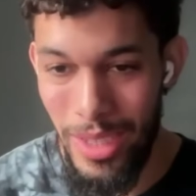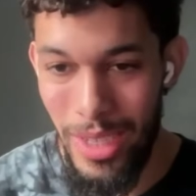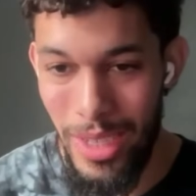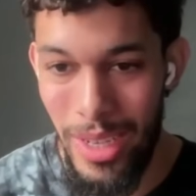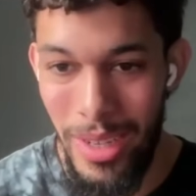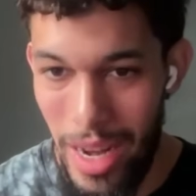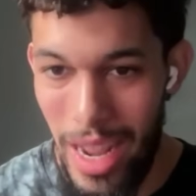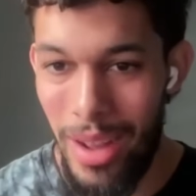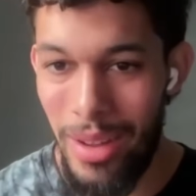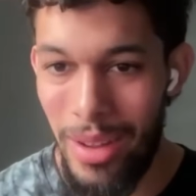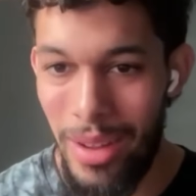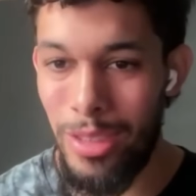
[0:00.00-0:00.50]

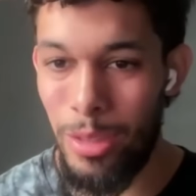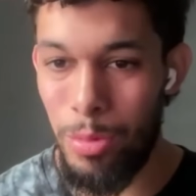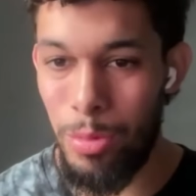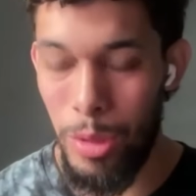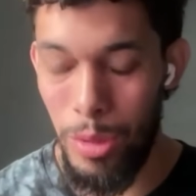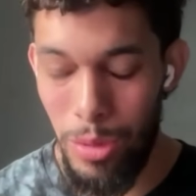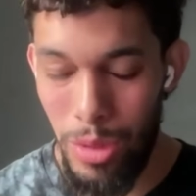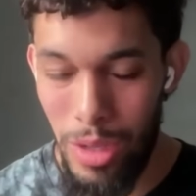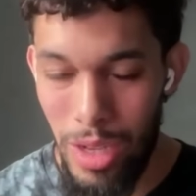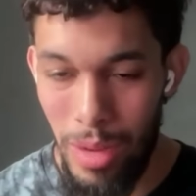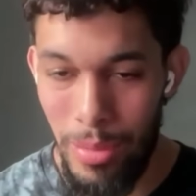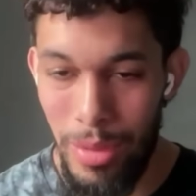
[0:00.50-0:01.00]
Slow down,
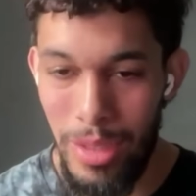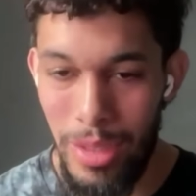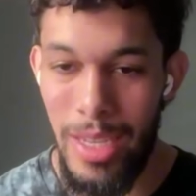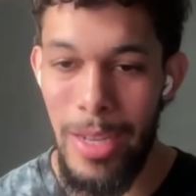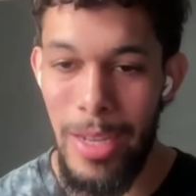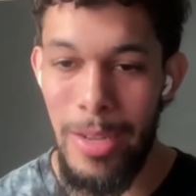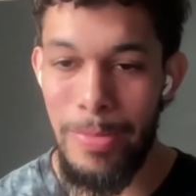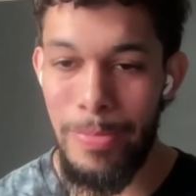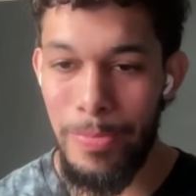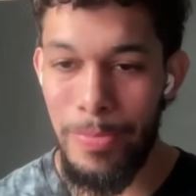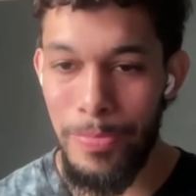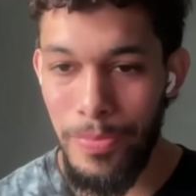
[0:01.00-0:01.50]
speed will come with
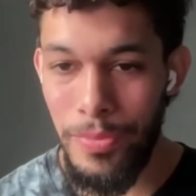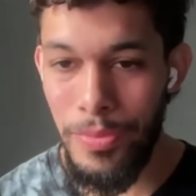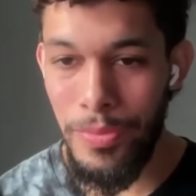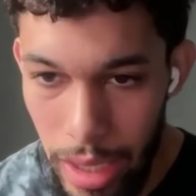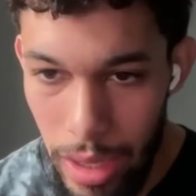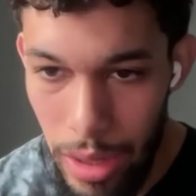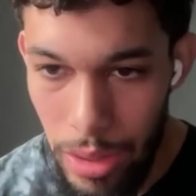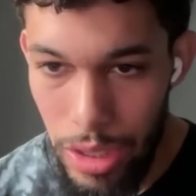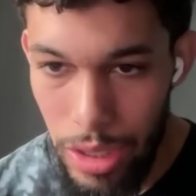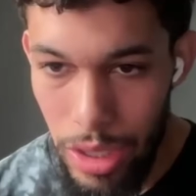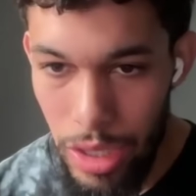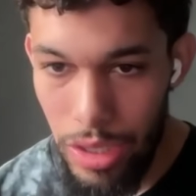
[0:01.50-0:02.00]
time. Hey
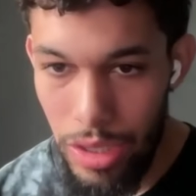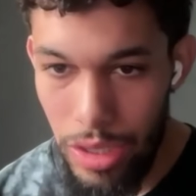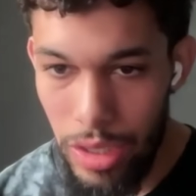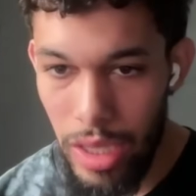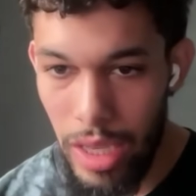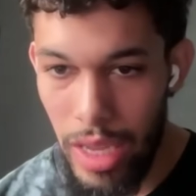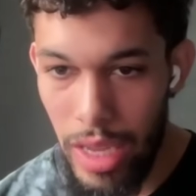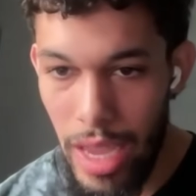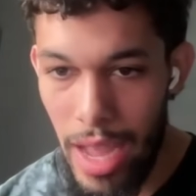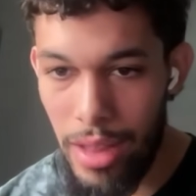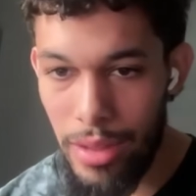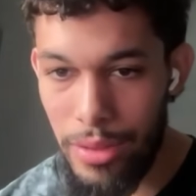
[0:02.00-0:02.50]
coaches,
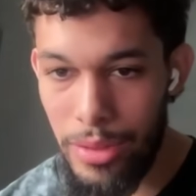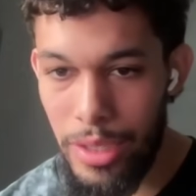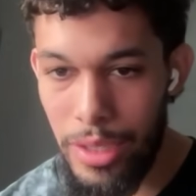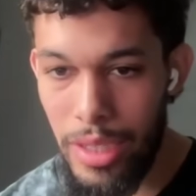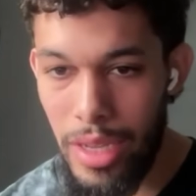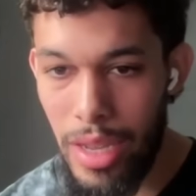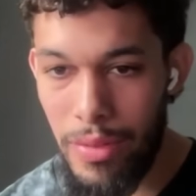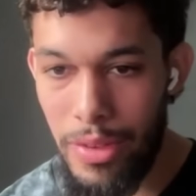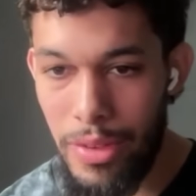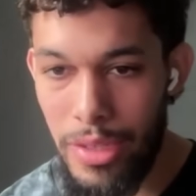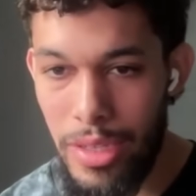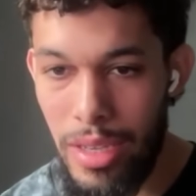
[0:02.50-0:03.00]
should the
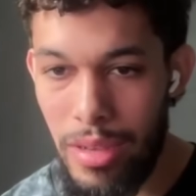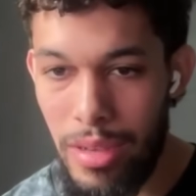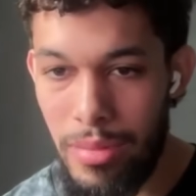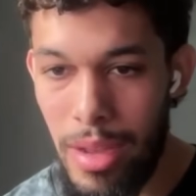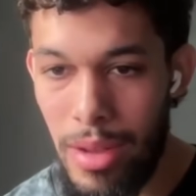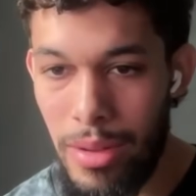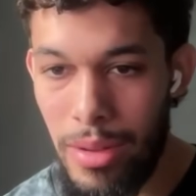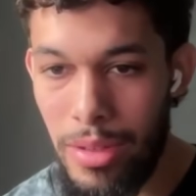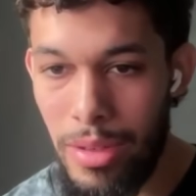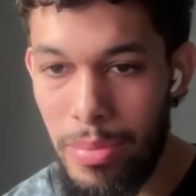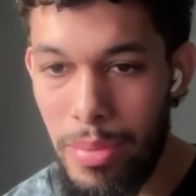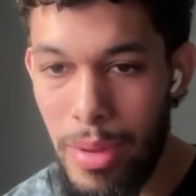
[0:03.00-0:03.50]
calorie deficit
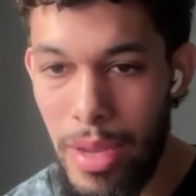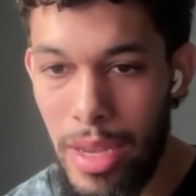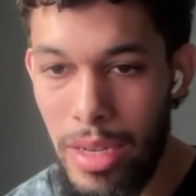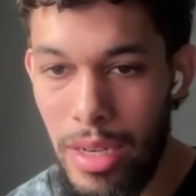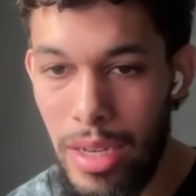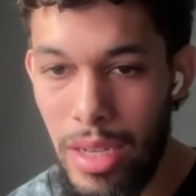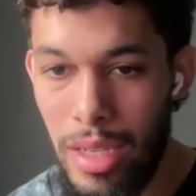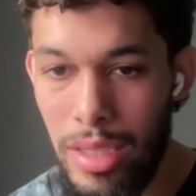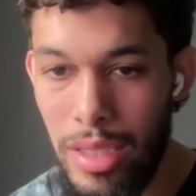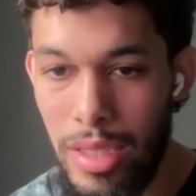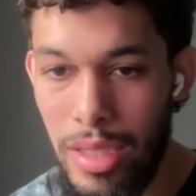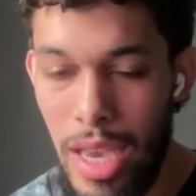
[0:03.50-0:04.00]
amount
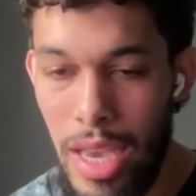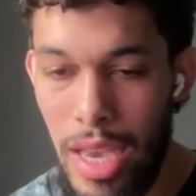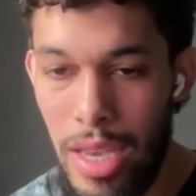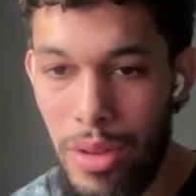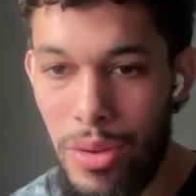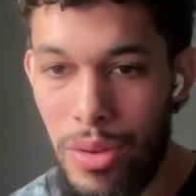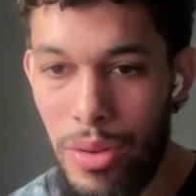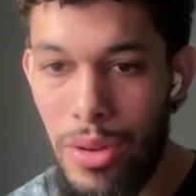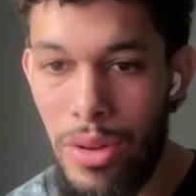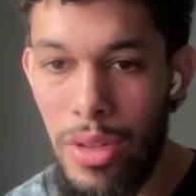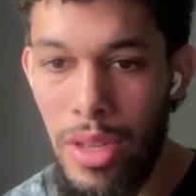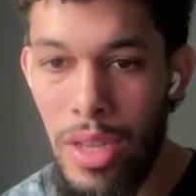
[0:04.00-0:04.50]
depend on the
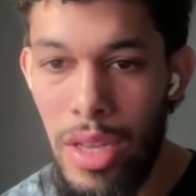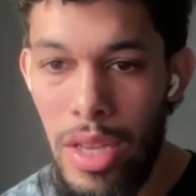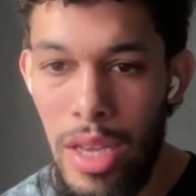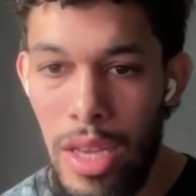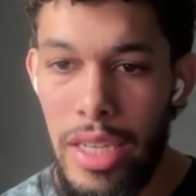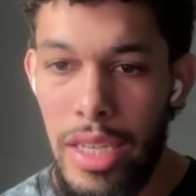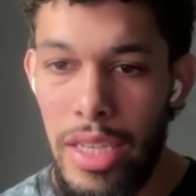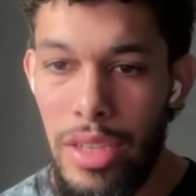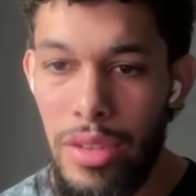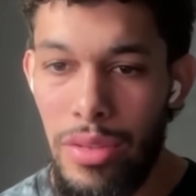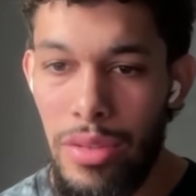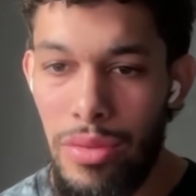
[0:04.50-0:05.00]
cycle?
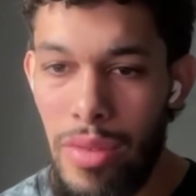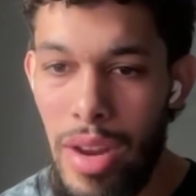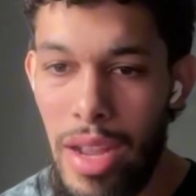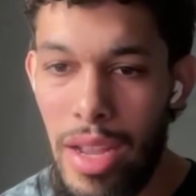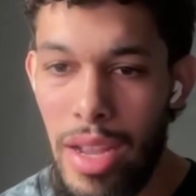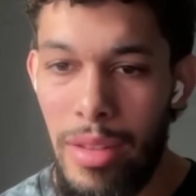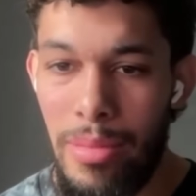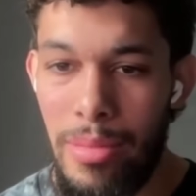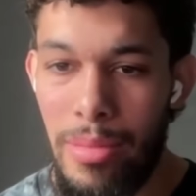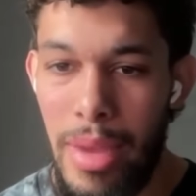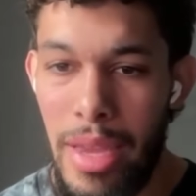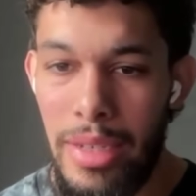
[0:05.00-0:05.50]
Any
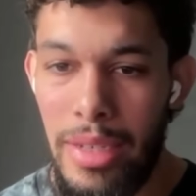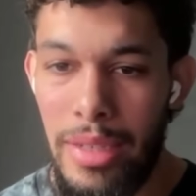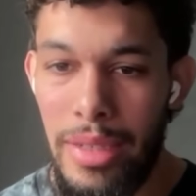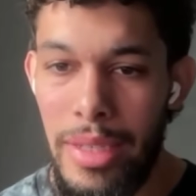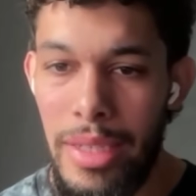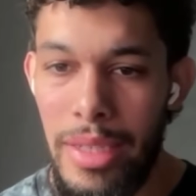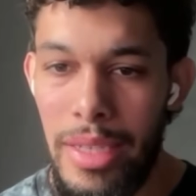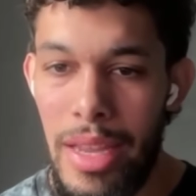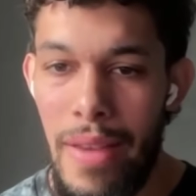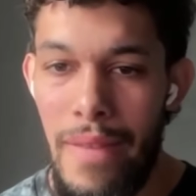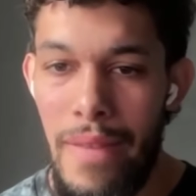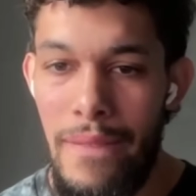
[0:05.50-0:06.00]

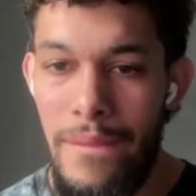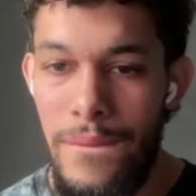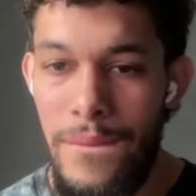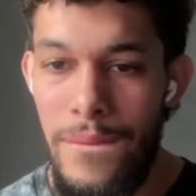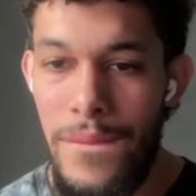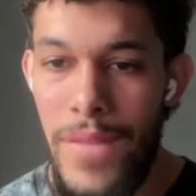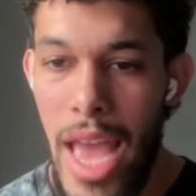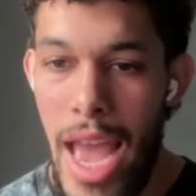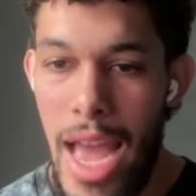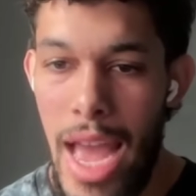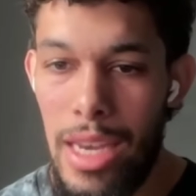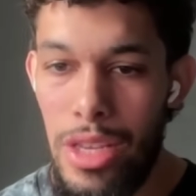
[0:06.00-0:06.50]
recommended
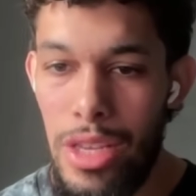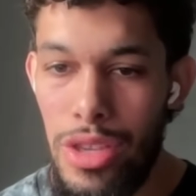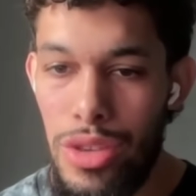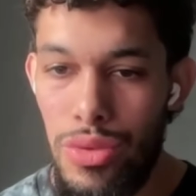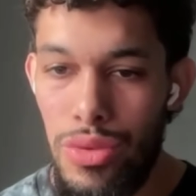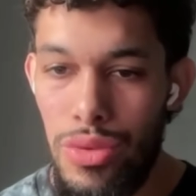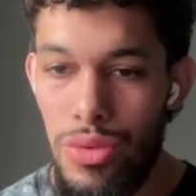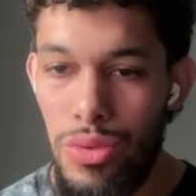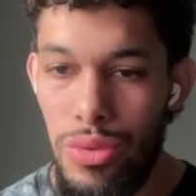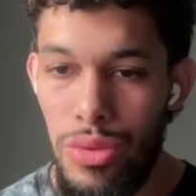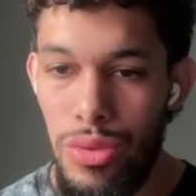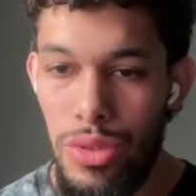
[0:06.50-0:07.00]

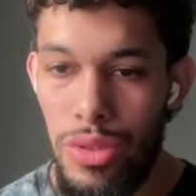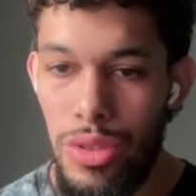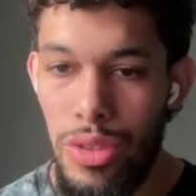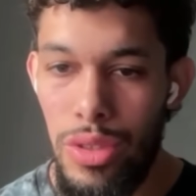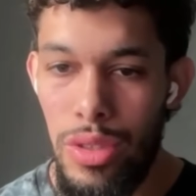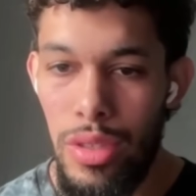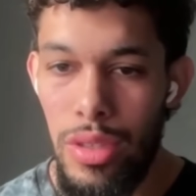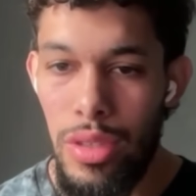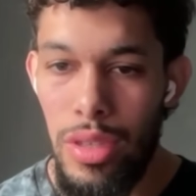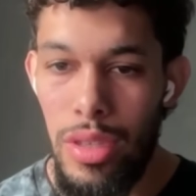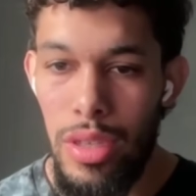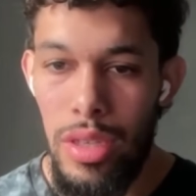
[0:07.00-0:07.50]

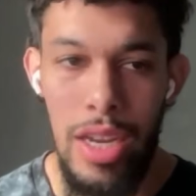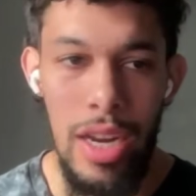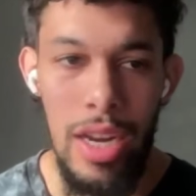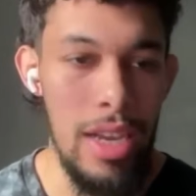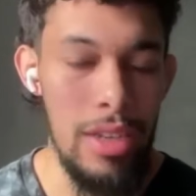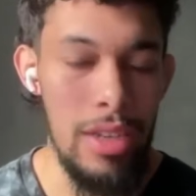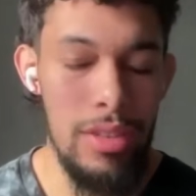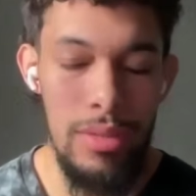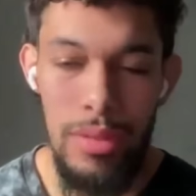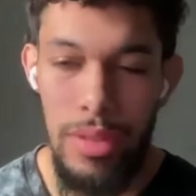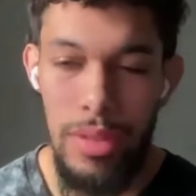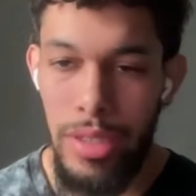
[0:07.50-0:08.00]
values? John,
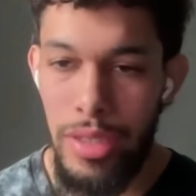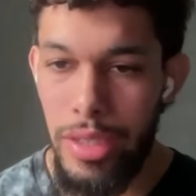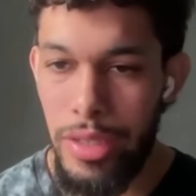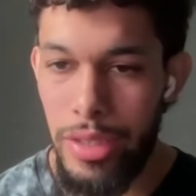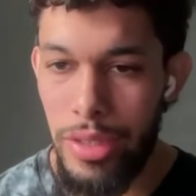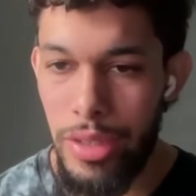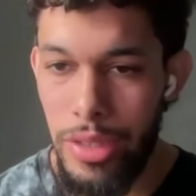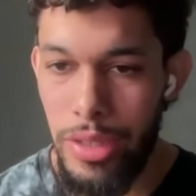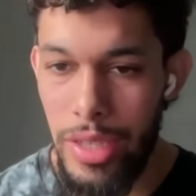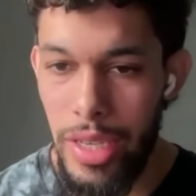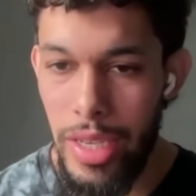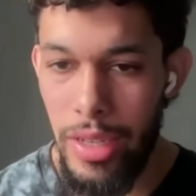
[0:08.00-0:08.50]
I actually want to
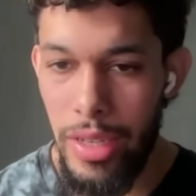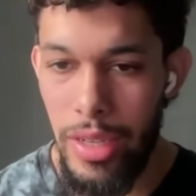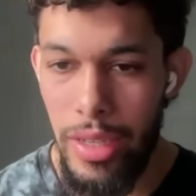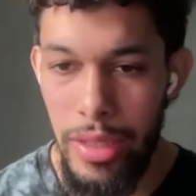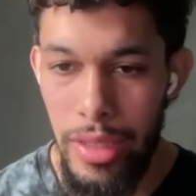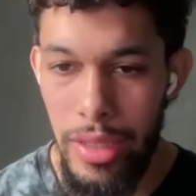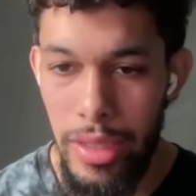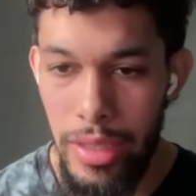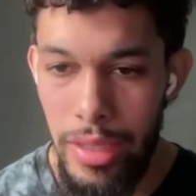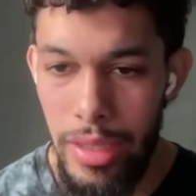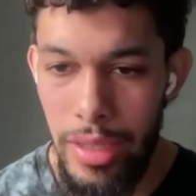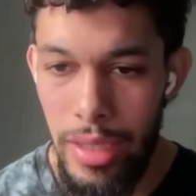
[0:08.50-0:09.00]
hear your take on